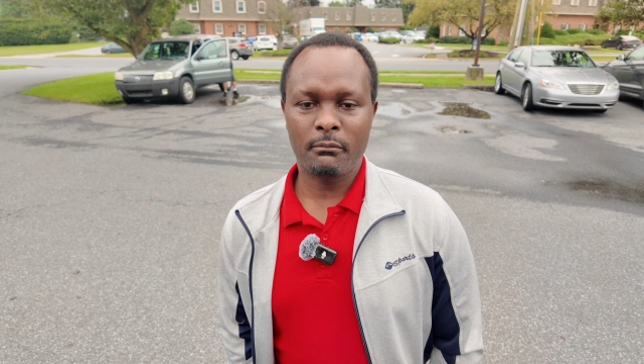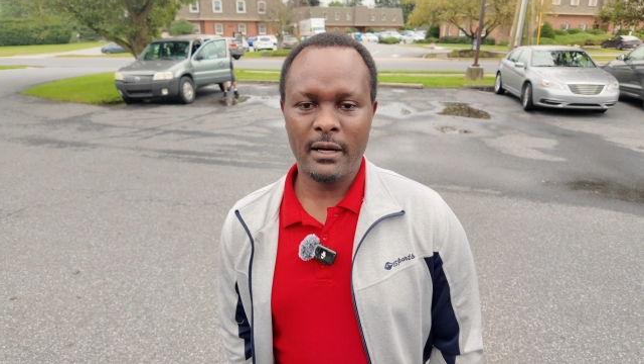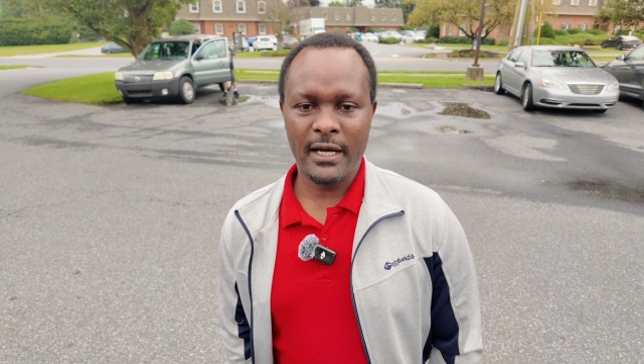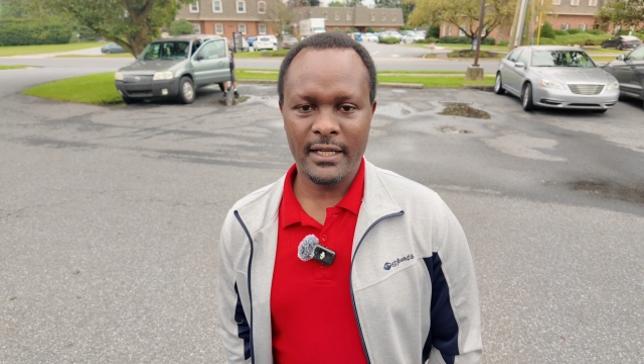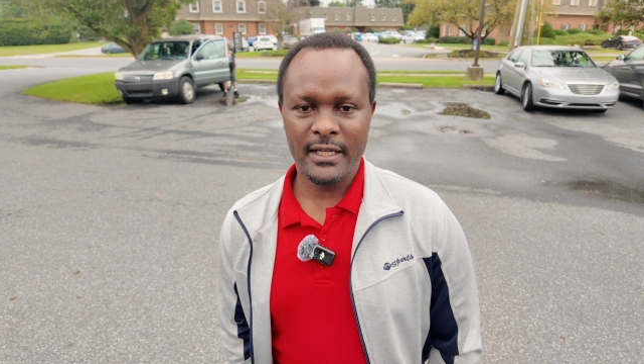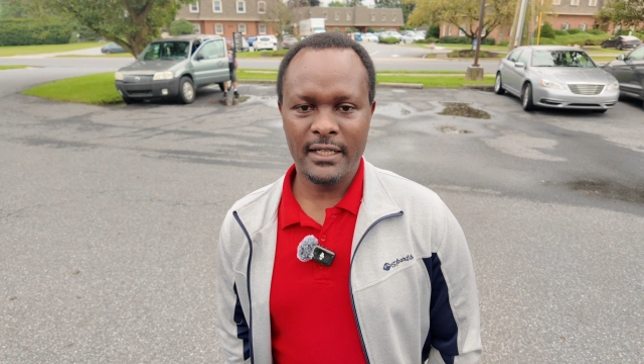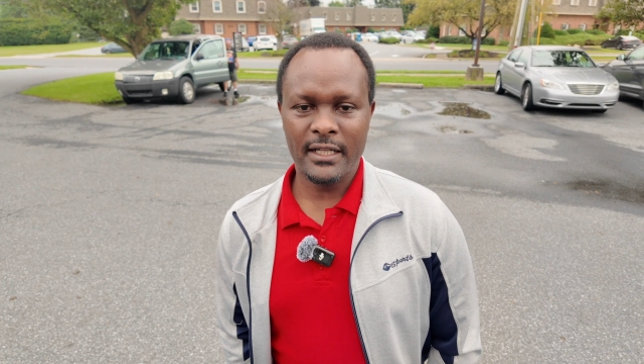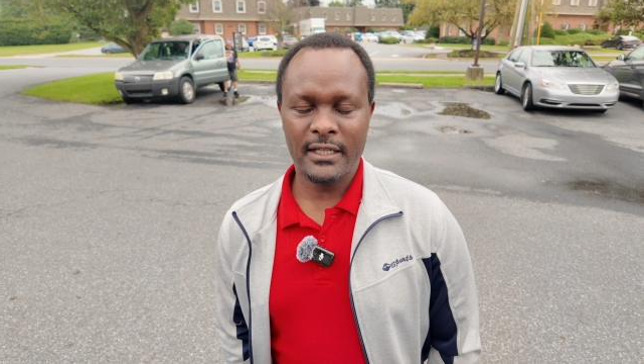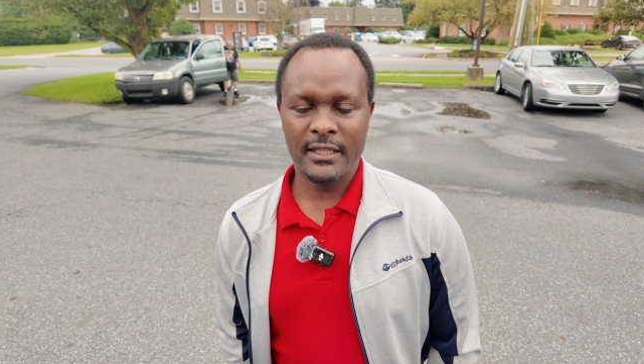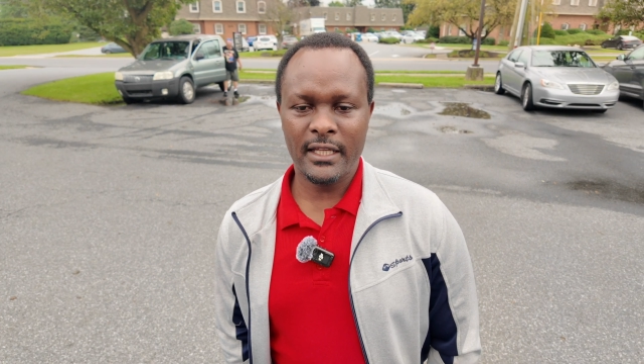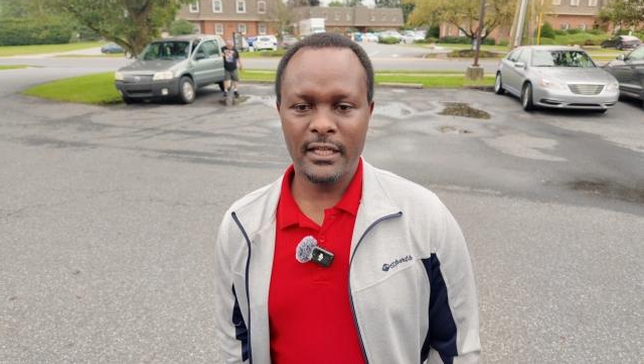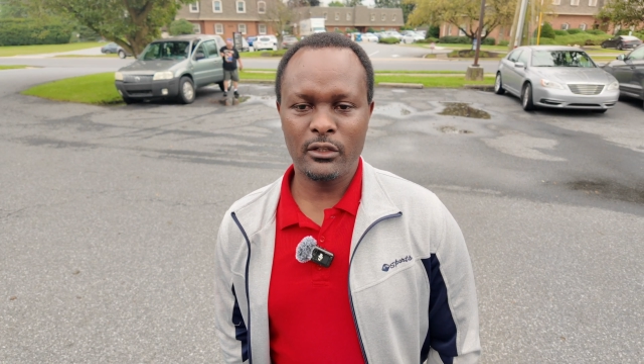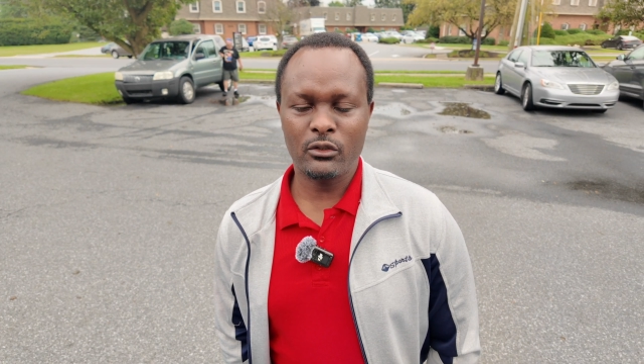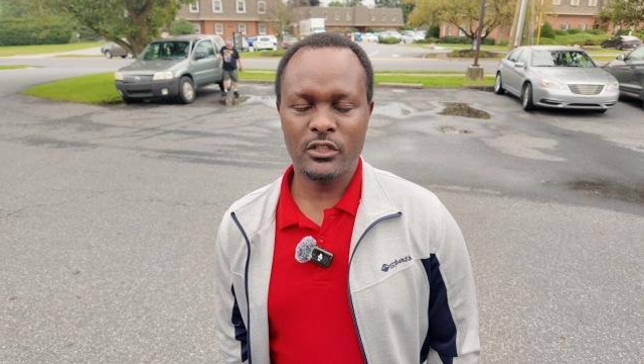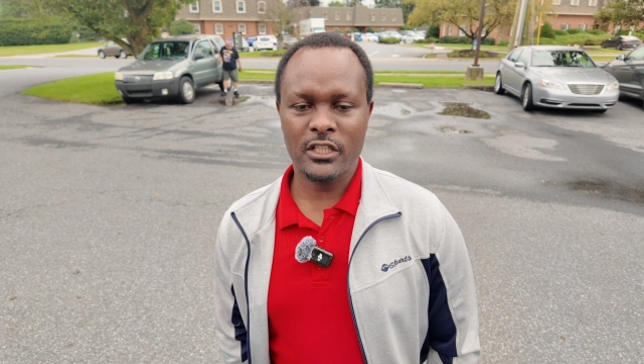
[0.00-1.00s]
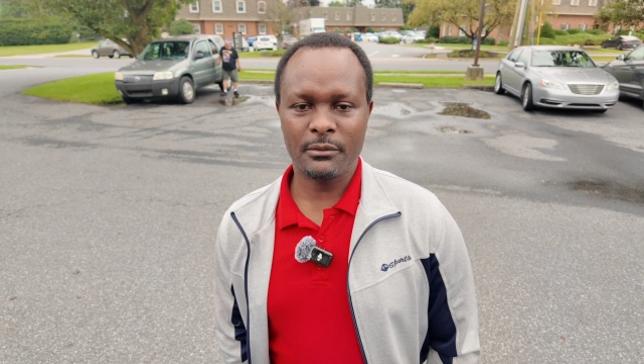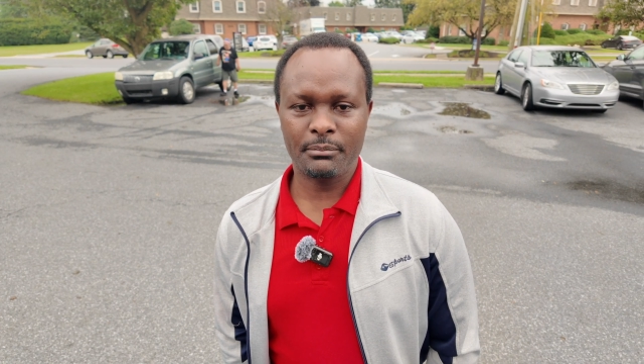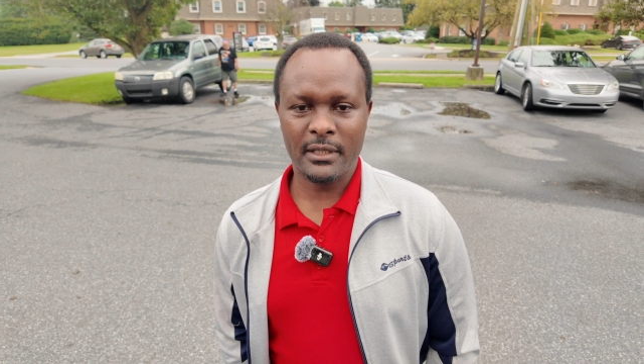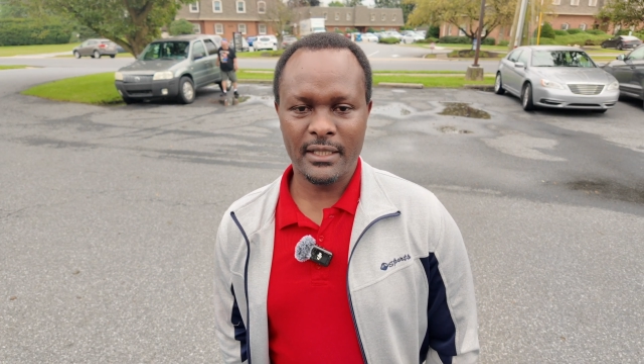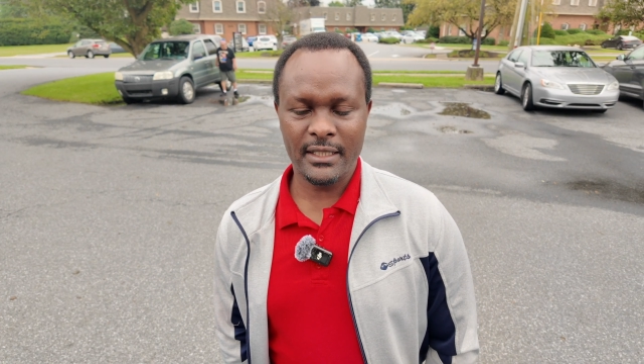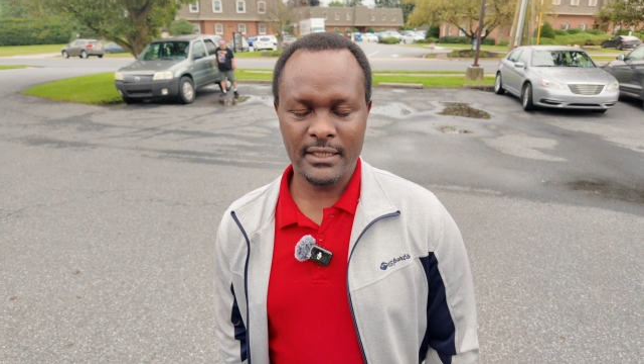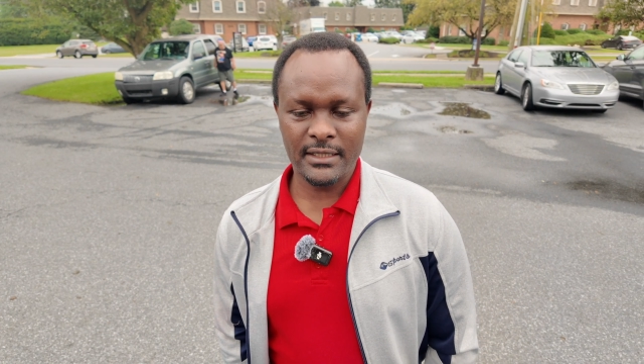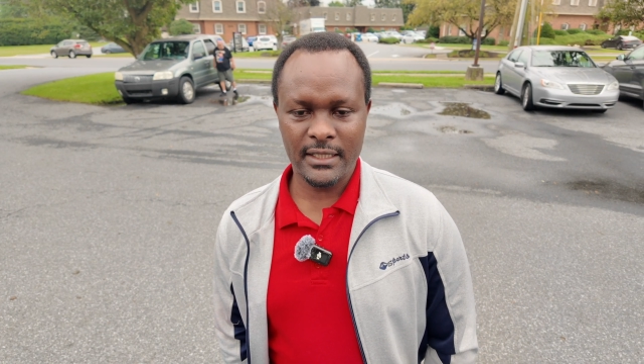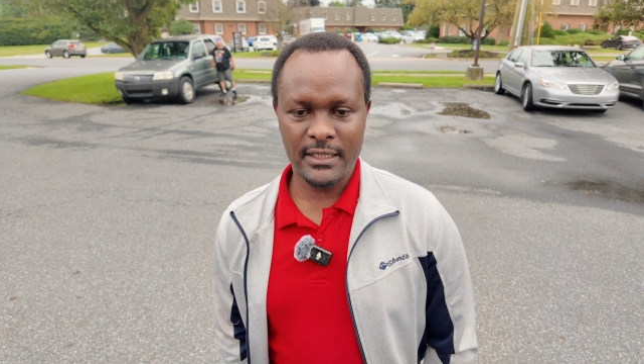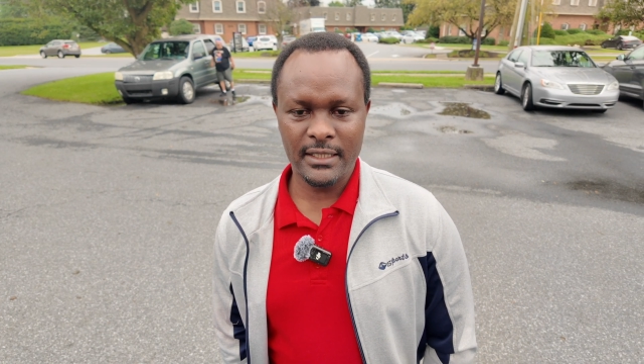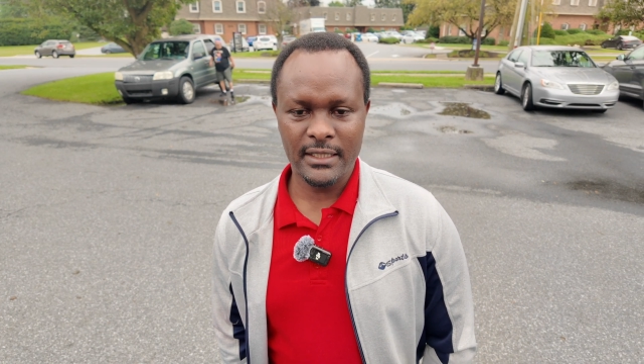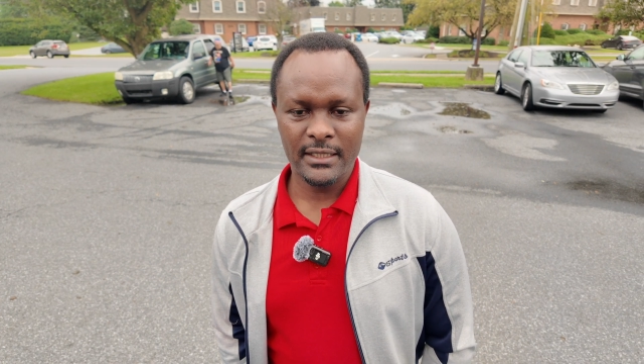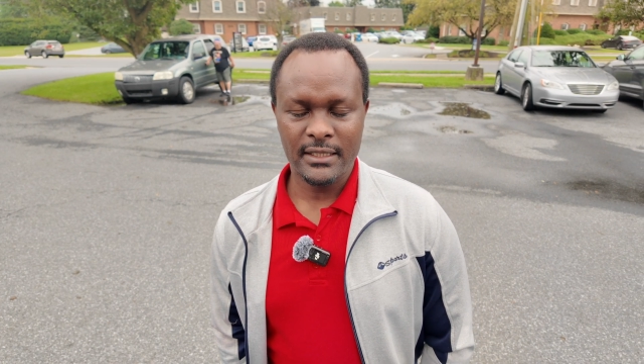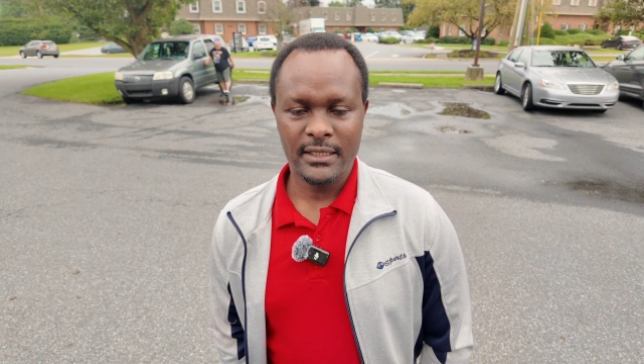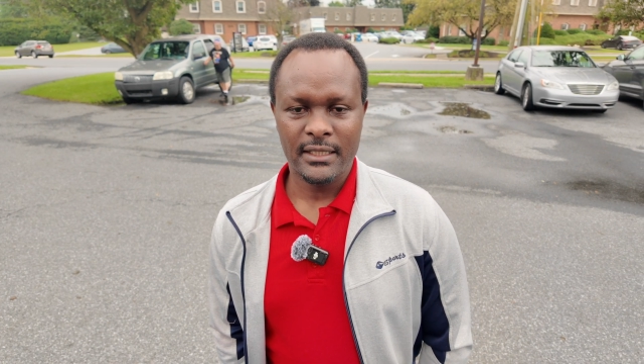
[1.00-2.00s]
married and then you separated